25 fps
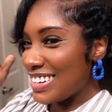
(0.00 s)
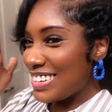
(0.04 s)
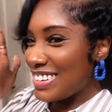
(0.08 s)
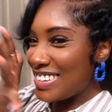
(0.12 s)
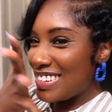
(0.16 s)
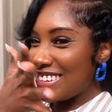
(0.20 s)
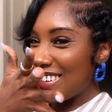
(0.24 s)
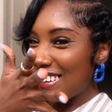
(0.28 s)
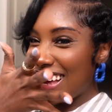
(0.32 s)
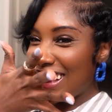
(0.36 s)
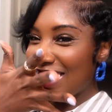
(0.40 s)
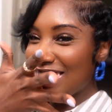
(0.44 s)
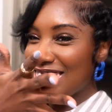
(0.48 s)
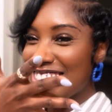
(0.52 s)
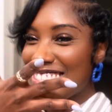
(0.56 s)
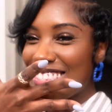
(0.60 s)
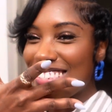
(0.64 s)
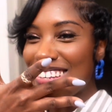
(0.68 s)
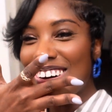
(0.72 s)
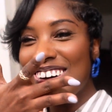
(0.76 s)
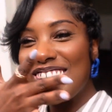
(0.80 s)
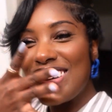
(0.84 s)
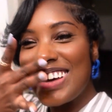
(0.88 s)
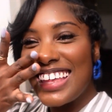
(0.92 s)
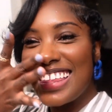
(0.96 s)
Oh,
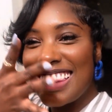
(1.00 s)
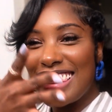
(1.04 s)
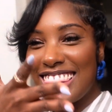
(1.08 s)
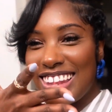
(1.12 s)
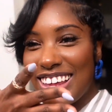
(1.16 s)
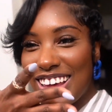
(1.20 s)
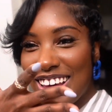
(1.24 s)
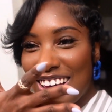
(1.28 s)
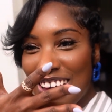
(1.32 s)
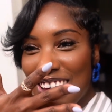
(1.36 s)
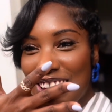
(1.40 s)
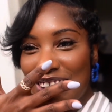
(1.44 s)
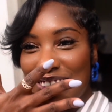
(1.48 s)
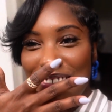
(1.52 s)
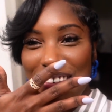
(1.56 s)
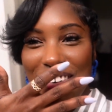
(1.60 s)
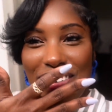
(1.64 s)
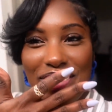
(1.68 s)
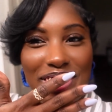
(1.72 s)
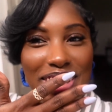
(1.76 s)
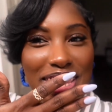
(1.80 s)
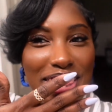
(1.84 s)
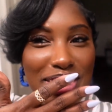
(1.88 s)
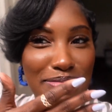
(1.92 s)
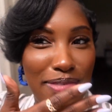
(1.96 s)
so in love
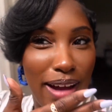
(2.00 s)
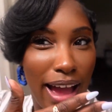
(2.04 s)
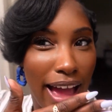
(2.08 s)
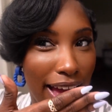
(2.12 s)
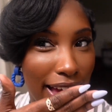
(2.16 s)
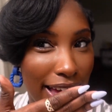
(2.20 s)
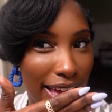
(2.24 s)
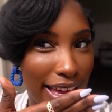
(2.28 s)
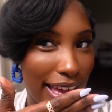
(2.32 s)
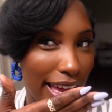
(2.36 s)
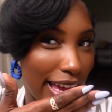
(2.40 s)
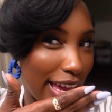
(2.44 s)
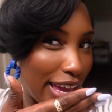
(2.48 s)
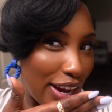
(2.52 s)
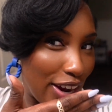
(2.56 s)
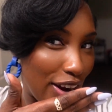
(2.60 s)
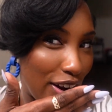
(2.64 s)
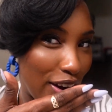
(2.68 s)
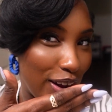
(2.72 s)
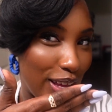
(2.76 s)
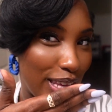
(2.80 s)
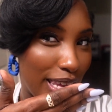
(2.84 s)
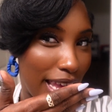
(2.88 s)
with my hair.